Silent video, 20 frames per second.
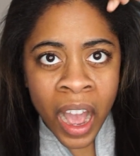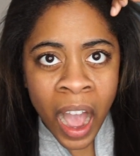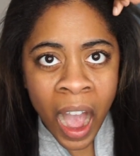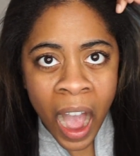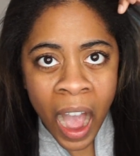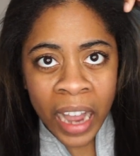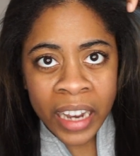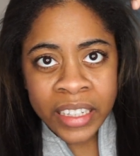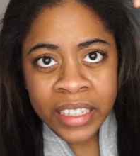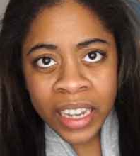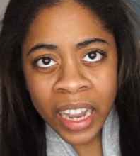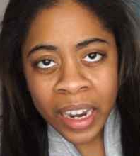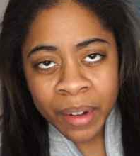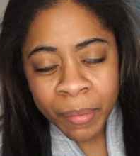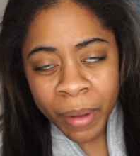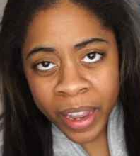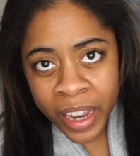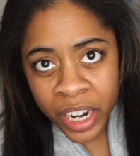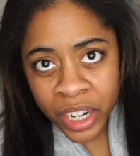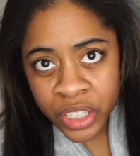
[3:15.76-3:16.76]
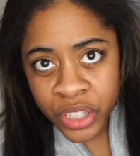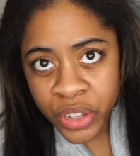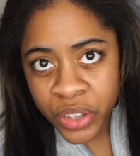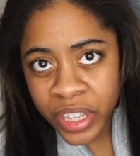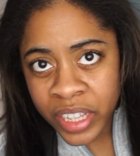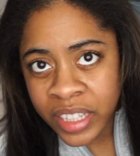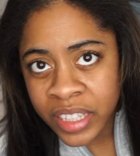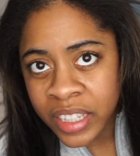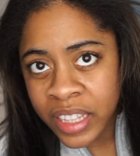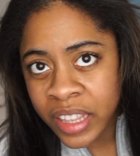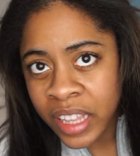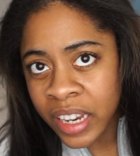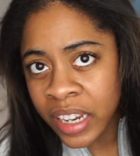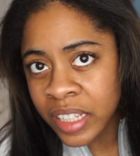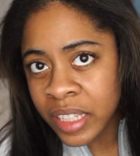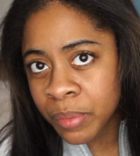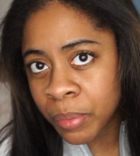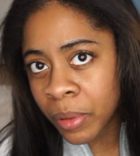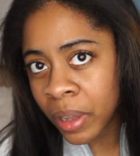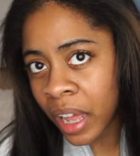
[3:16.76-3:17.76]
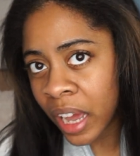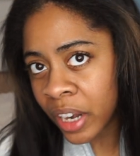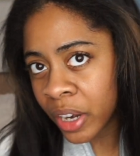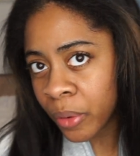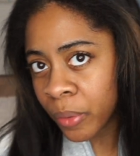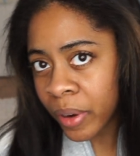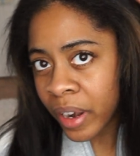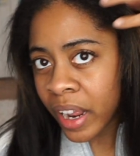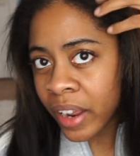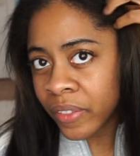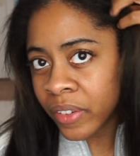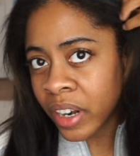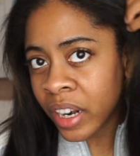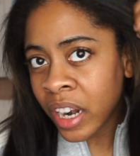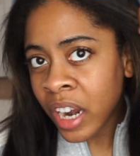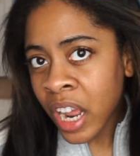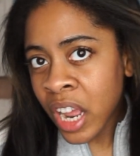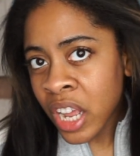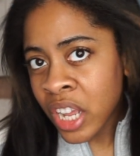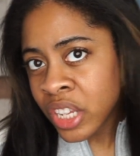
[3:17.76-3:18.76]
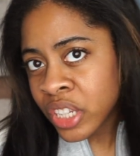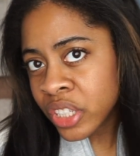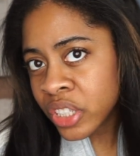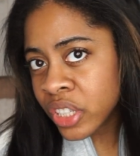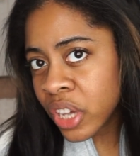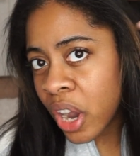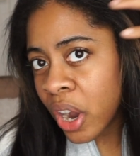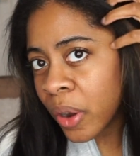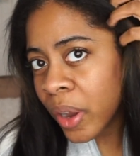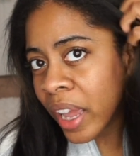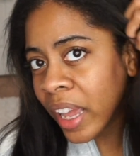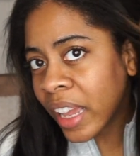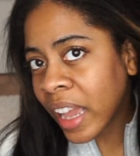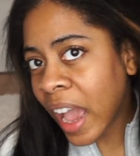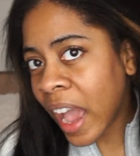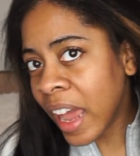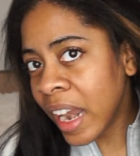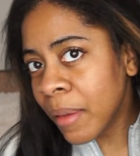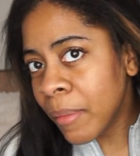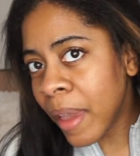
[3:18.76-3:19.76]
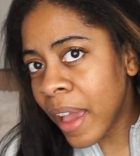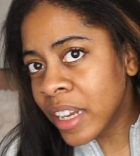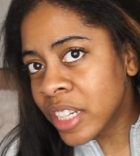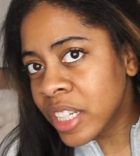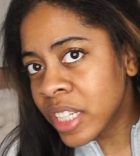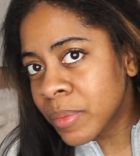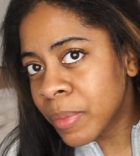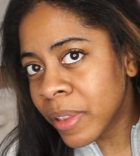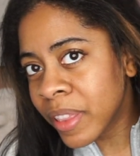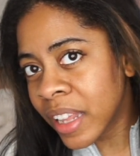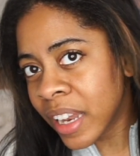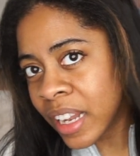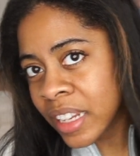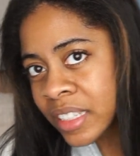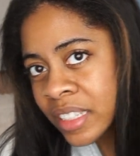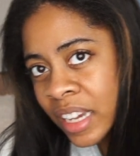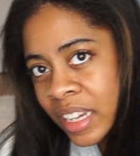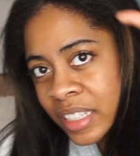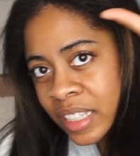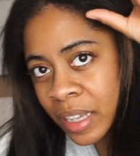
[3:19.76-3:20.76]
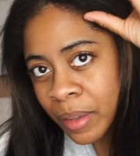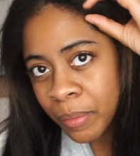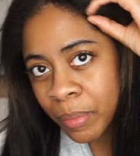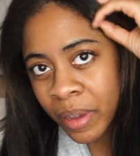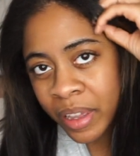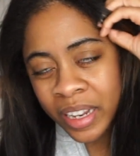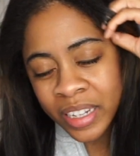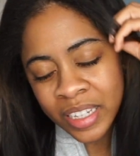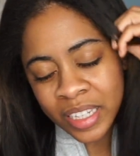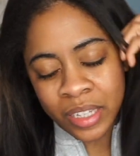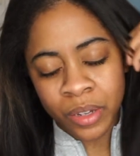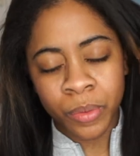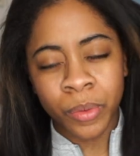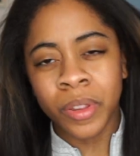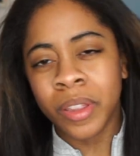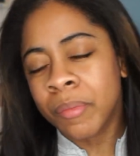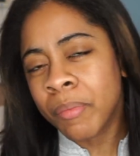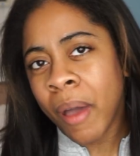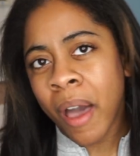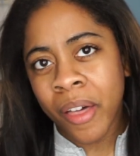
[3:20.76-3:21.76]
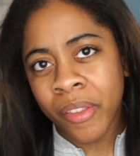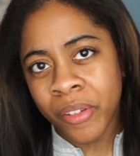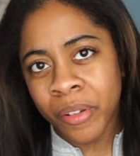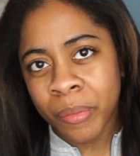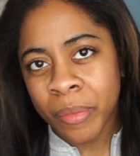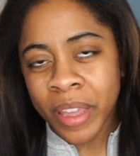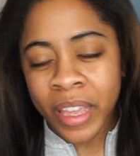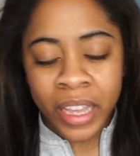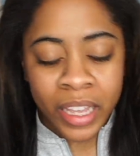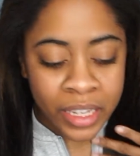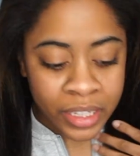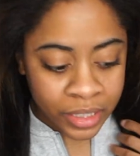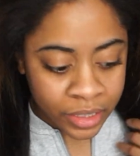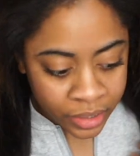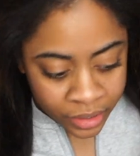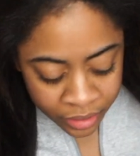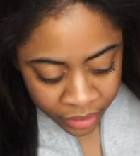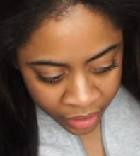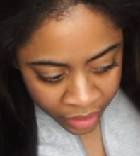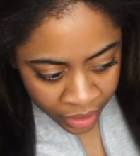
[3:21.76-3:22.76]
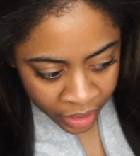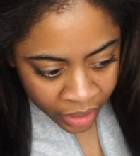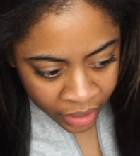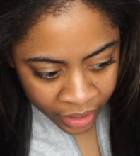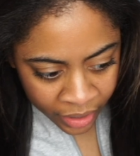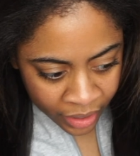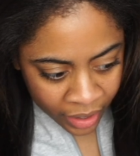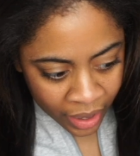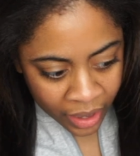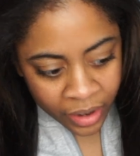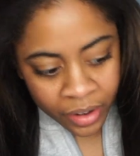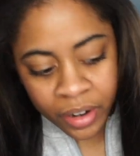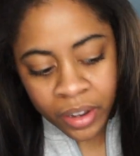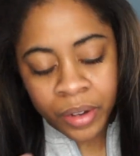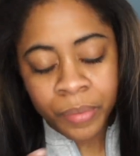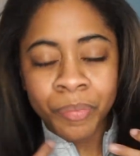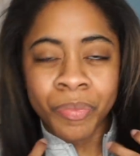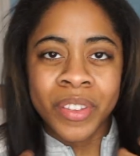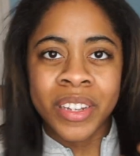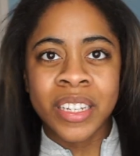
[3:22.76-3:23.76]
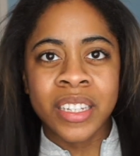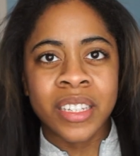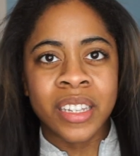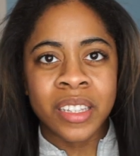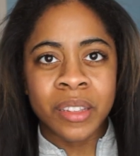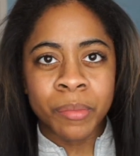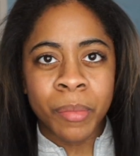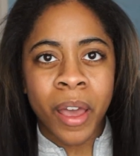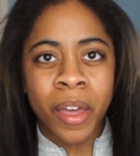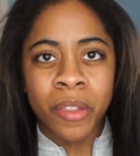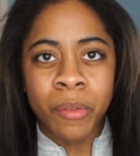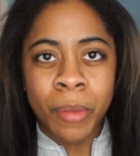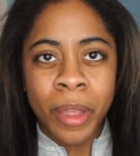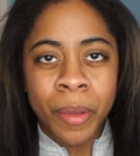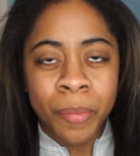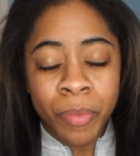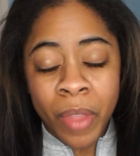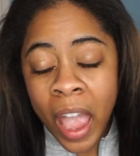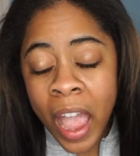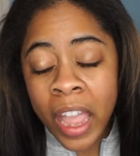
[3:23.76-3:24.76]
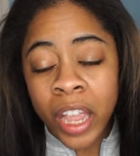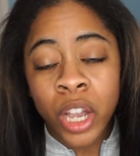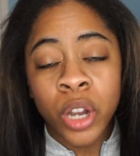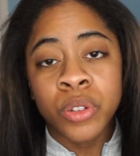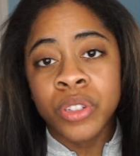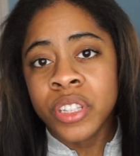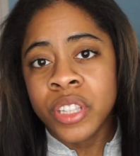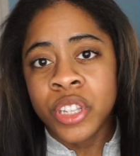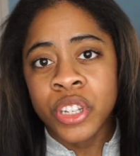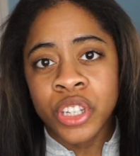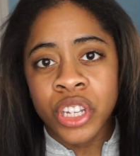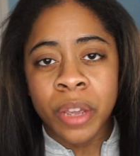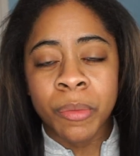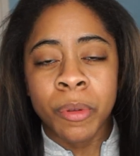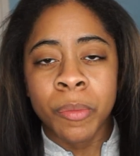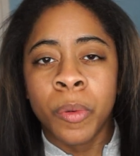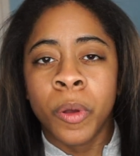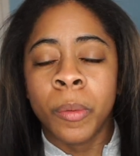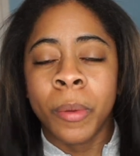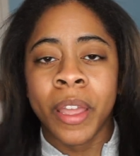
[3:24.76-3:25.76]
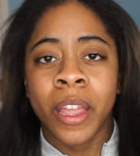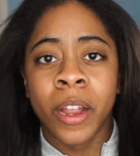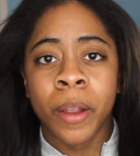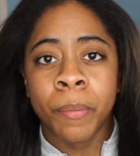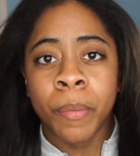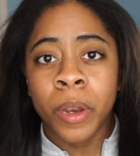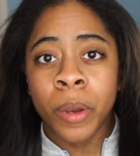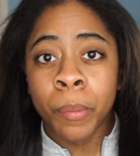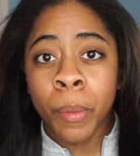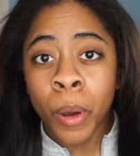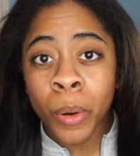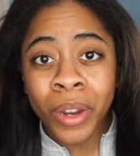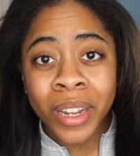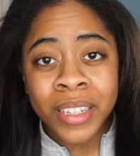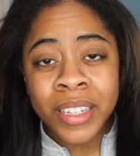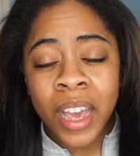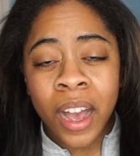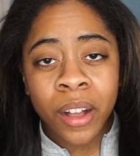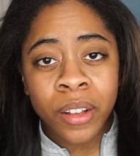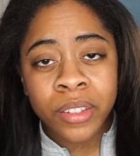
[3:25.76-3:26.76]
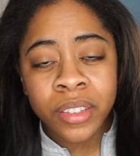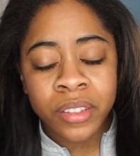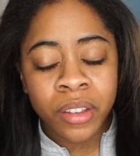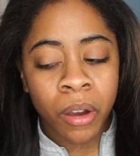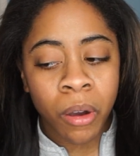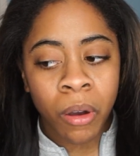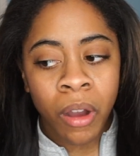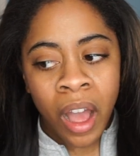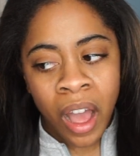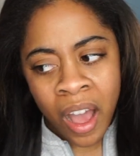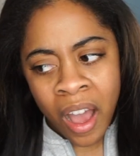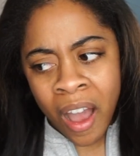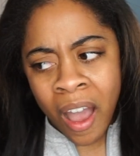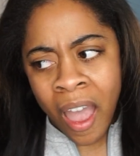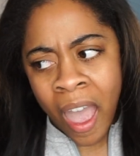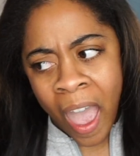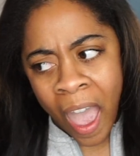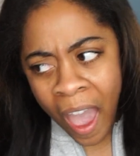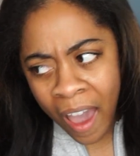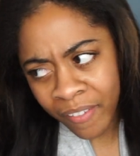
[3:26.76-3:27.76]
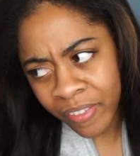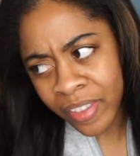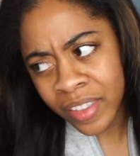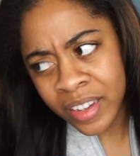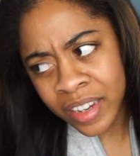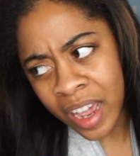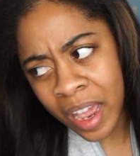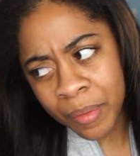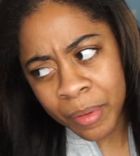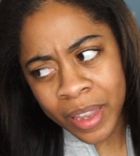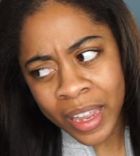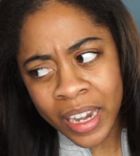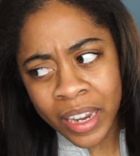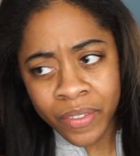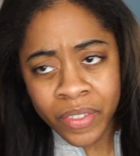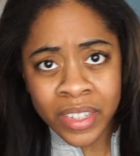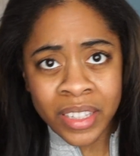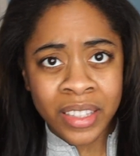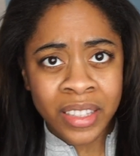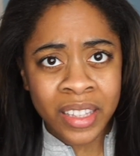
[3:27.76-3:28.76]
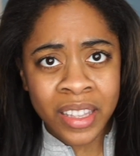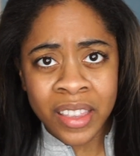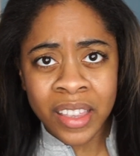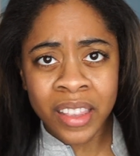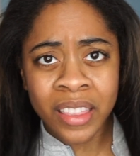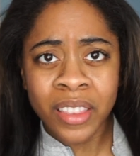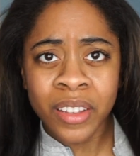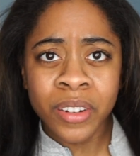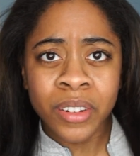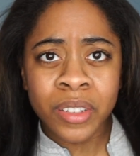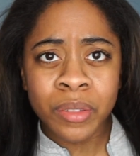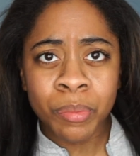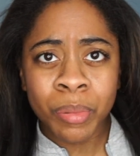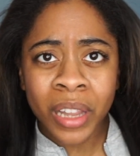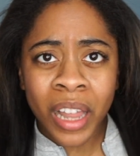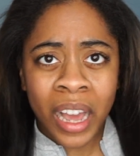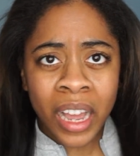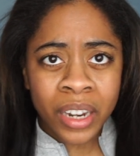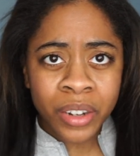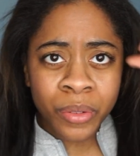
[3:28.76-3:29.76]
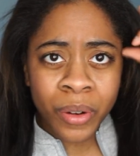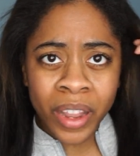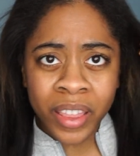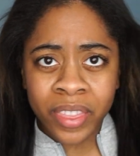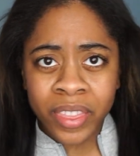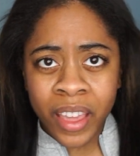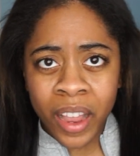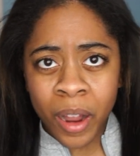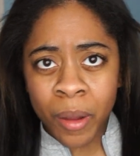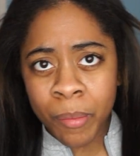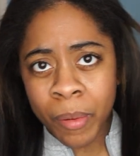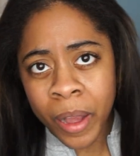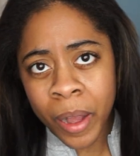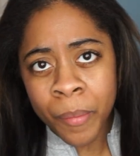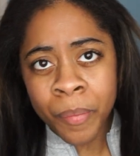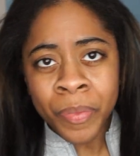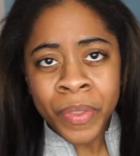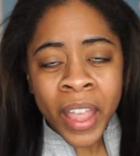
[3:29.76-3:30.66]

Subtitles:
I dyed my hair so you can see that it's blonde or whatever, so it kind of matches, but then it doesn't. But it doesn't really bother me, because I don't know, it just doesn't bother me. I go to the gym and pull my hair up in a ponytail, so half of the time you can't even see that there's blonde right there. But